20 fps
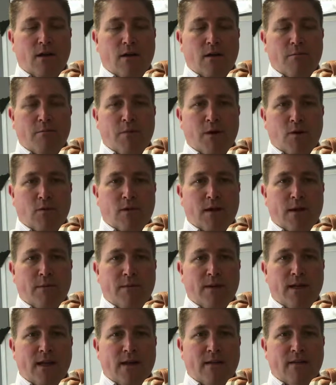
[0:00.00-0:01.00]
arm bone
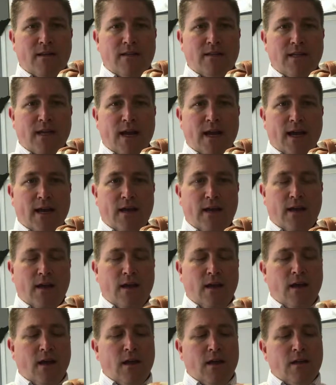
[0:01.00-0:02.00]
coming down the side.
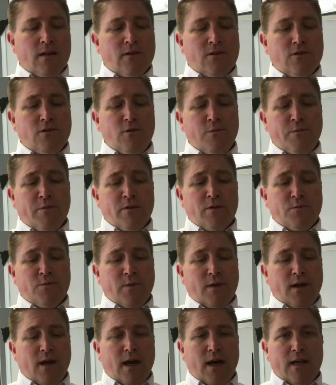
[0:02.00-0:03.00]
The
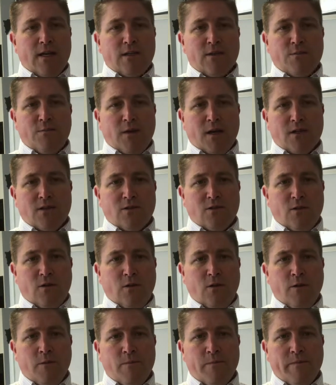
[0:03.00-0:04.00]
supraspinatus
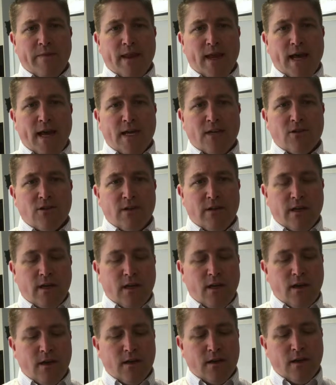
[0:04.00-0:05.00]
muscle
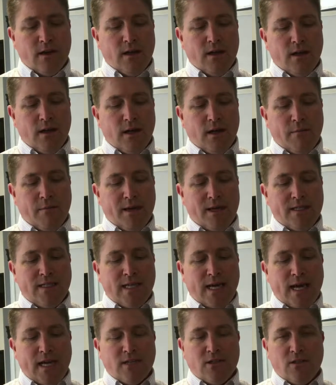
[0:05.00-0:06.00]
actually
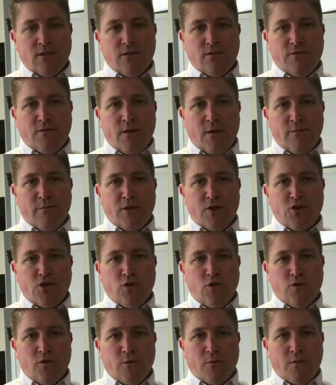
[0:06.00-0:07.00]
attaches from the
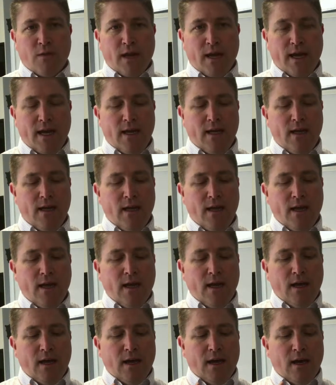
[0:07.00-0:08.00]
shoulder blade
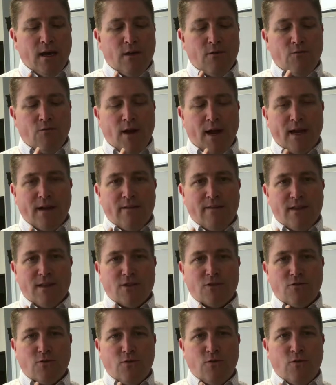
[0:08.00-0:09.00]
right in
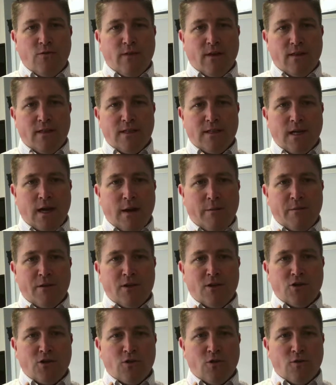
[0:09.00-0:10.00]
this groove on the top of
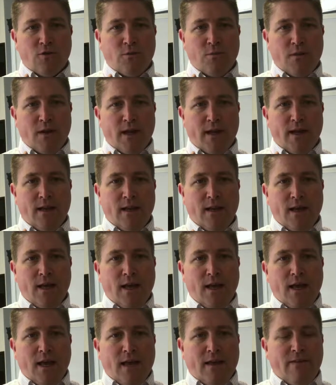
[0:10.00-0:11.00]
the shoulder blade.
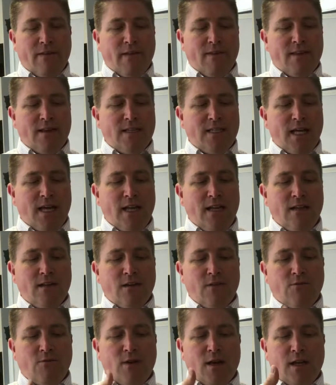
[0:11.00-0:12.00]
And then the
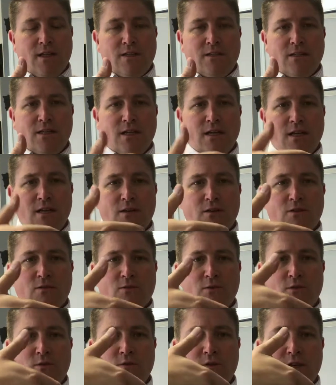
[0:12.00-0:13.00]
tendon runs
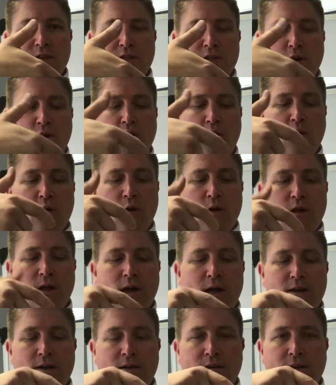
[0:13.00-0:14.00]
through this hole
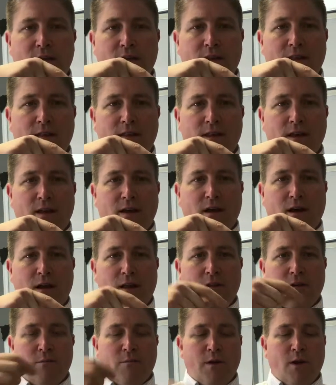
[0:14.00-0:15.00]
underneath the
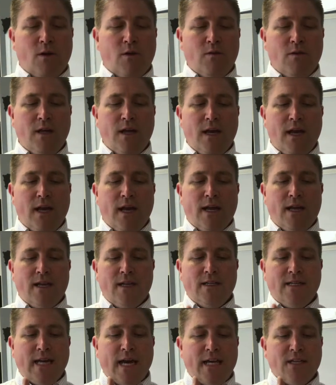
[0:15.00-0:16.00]
collarbone and
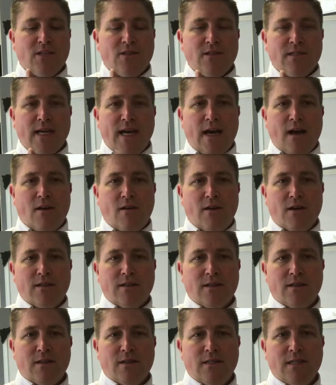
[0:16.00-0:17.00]
attaches out
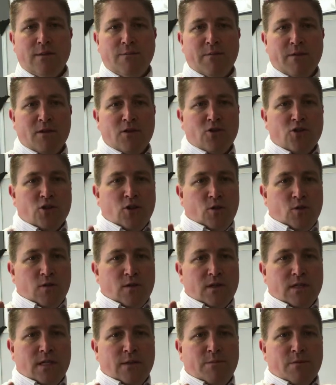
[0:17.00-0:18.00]
onto the tip of the
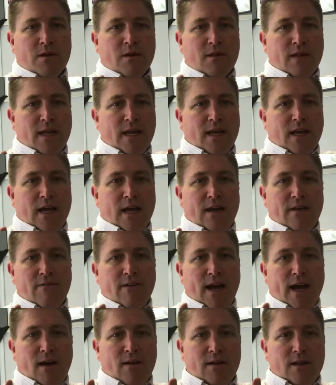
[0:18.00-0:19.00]
shoulder, typically kind of
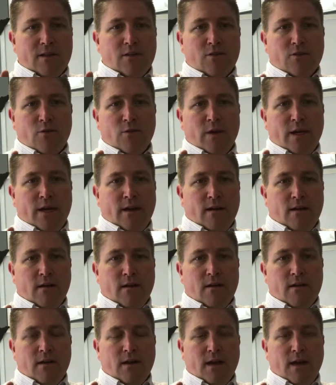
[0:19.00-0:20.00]
out in through
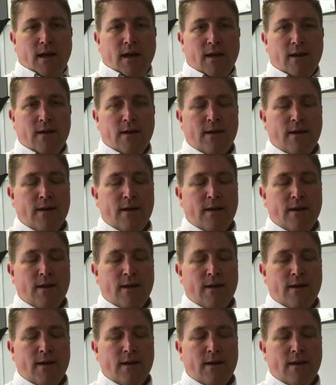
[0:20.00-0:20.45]
here, okay?